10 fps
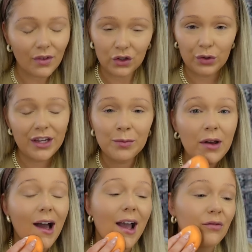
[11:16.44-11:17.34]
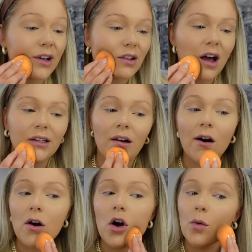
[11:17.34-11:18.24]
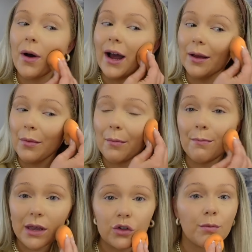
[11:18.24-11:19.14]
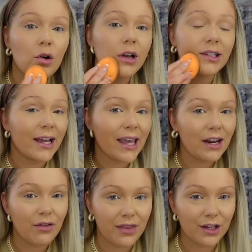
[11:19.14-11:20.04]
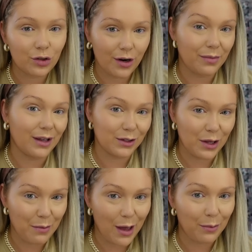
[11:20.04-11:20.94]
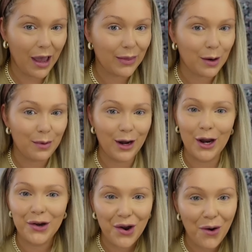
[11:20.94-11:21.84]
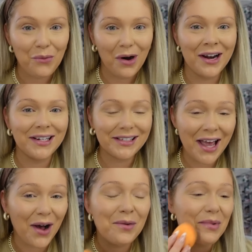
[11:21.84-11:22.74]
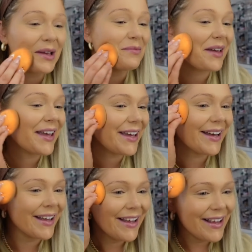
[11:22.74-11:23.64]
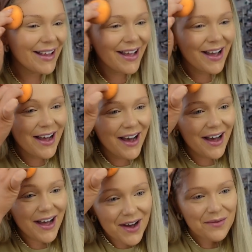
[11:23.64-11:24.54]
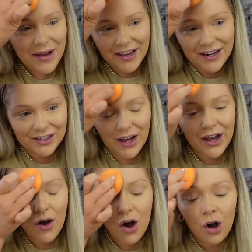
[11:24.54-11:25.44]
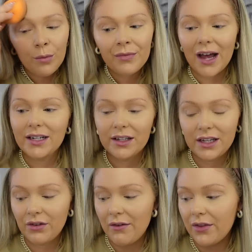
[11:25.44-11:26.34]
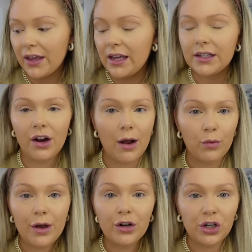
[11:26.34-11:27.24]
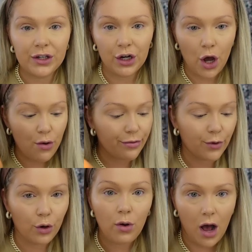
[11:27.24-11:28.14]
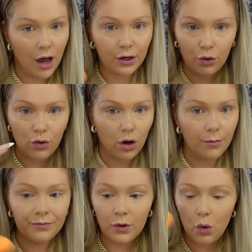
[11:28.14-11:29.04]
So at this point I have like lost all hope. I am miserable because I can't even think straight because of the amount of pain that I'm in and no one is helping me. Oh my goodness. So I go home, I tell Steven everything. He's like, all right, we are just gonna go through on Google